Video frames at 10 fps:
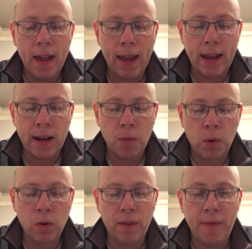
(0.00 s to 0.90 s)
And uh,
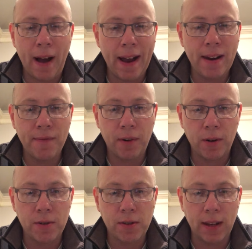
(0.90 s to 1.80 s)
we're going to find a
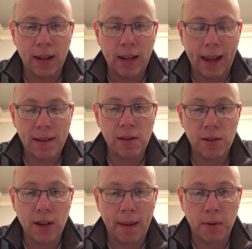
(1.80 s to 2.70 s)
verse in
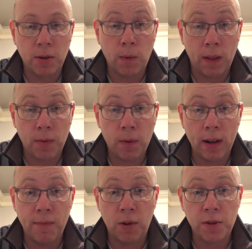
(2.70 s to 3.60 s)
Exodus chapter
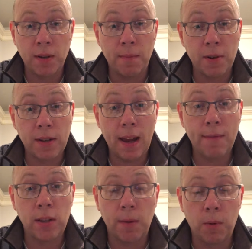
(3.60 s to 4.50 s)
23, verse number
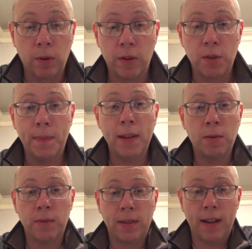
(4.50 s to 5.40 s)
7, that we're going to
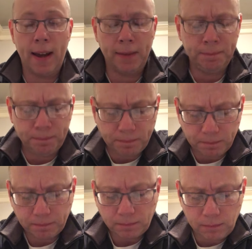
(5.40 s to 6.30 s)
speak on today.
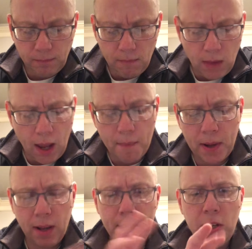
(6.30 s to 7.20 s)
Uh,
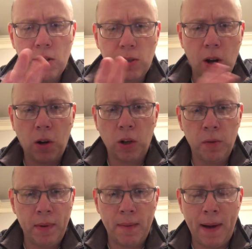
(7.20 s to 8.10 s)
but let me just talk a
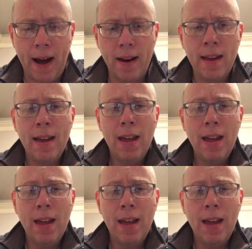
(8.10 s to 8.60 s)
little bit about